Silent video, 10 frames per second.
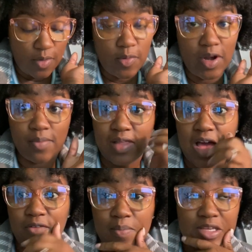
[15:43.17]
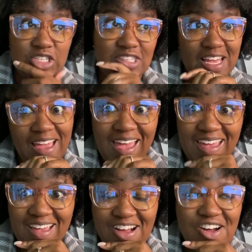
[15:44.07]
way when I'm live, I'm not just like,
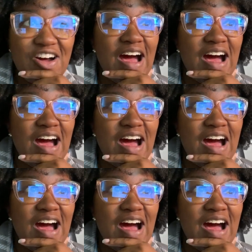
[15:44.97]
hey y'all.